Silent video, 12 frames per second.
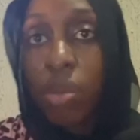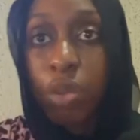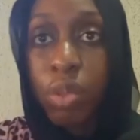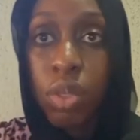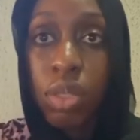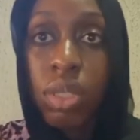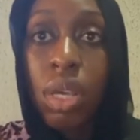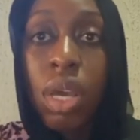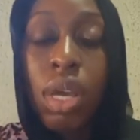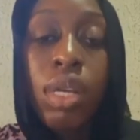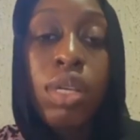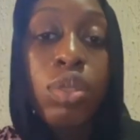period.
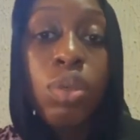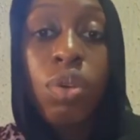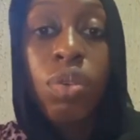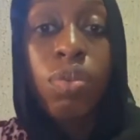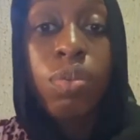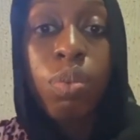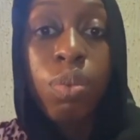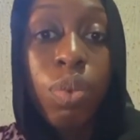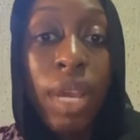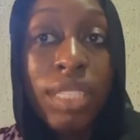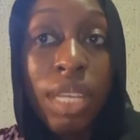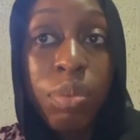So
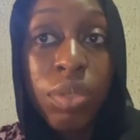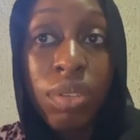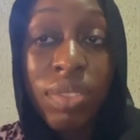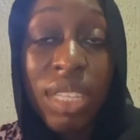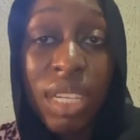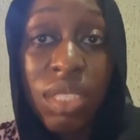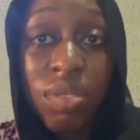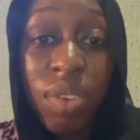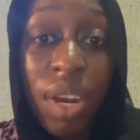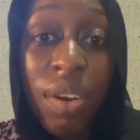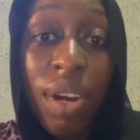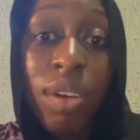examples of these
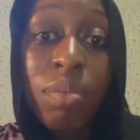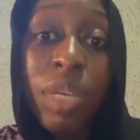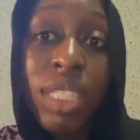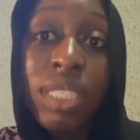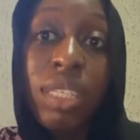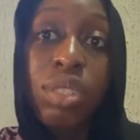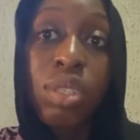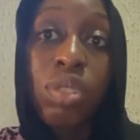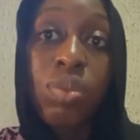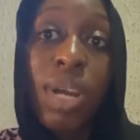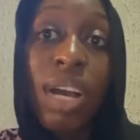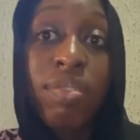antiviral
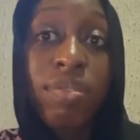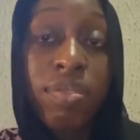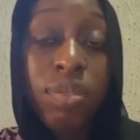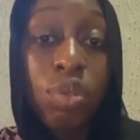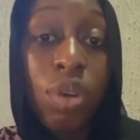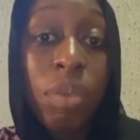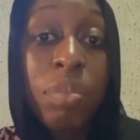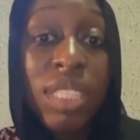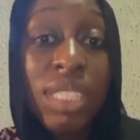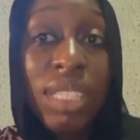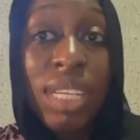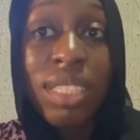medications, we have
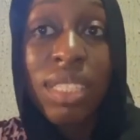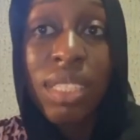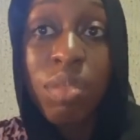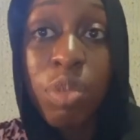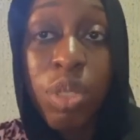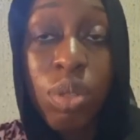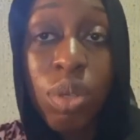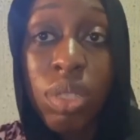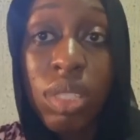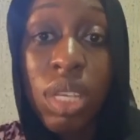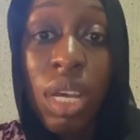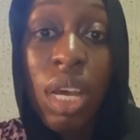neuraminidase
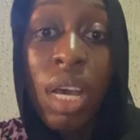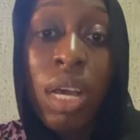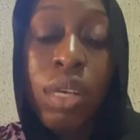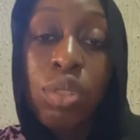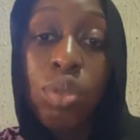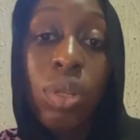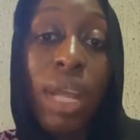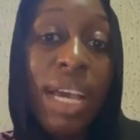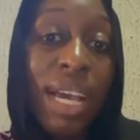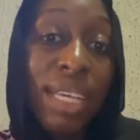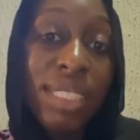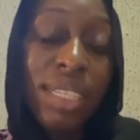inhibitors. So
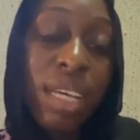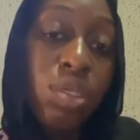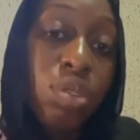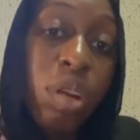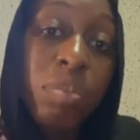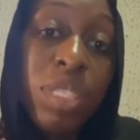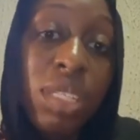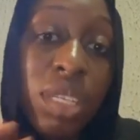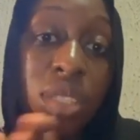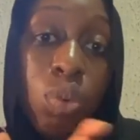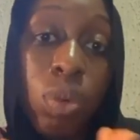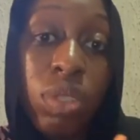like I said, neuraminidase
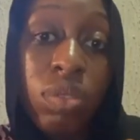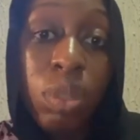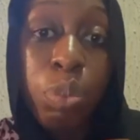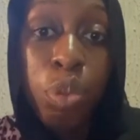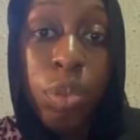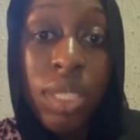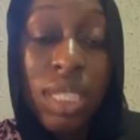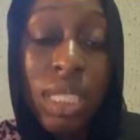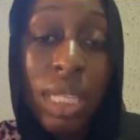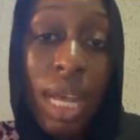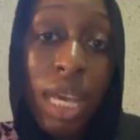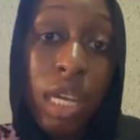is one of the proteins
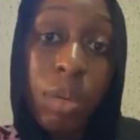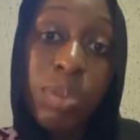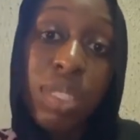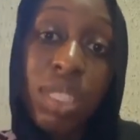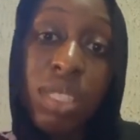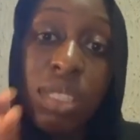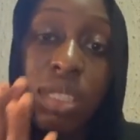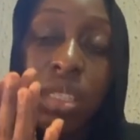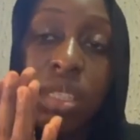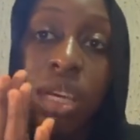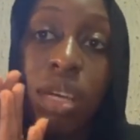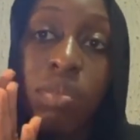that helps
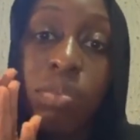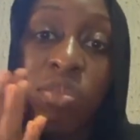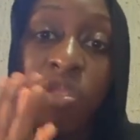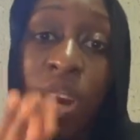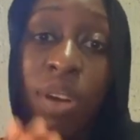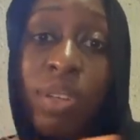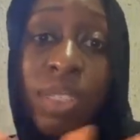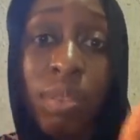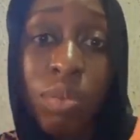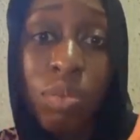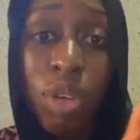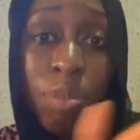this virus
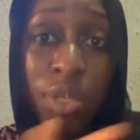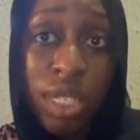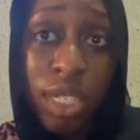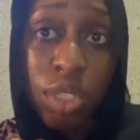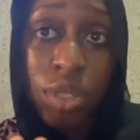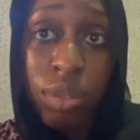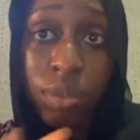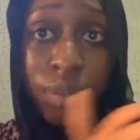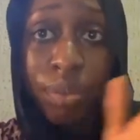in replication,